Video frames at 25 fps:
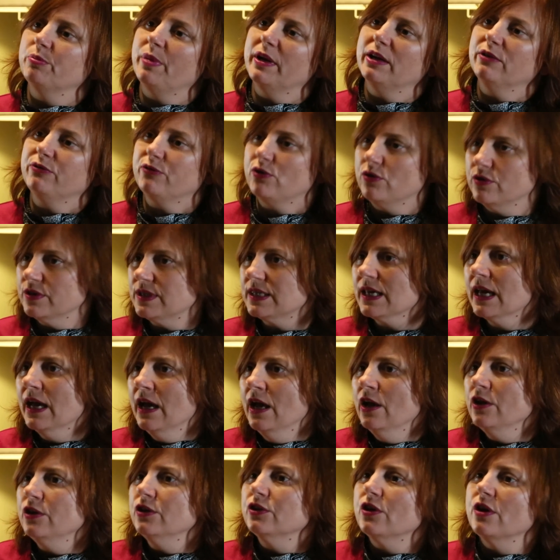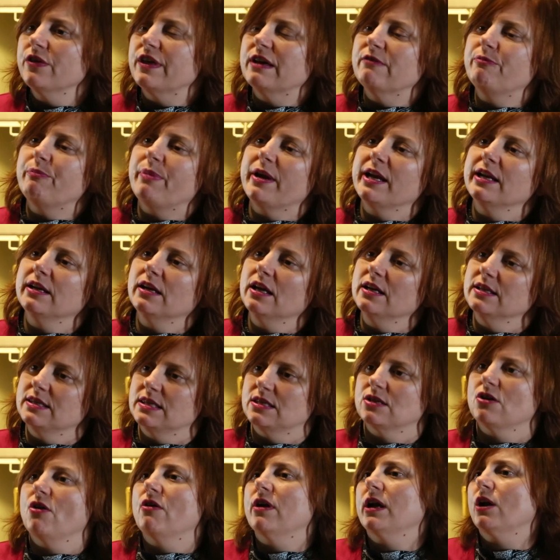But of course, there have been
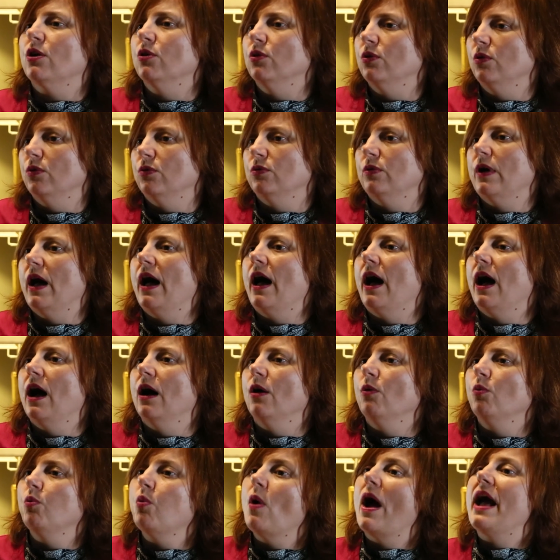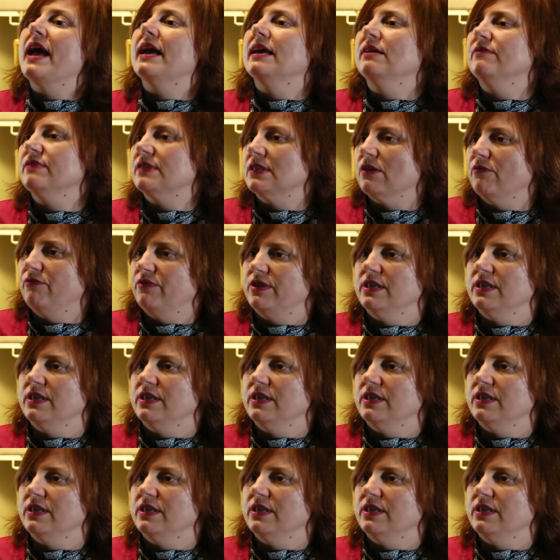historical waves of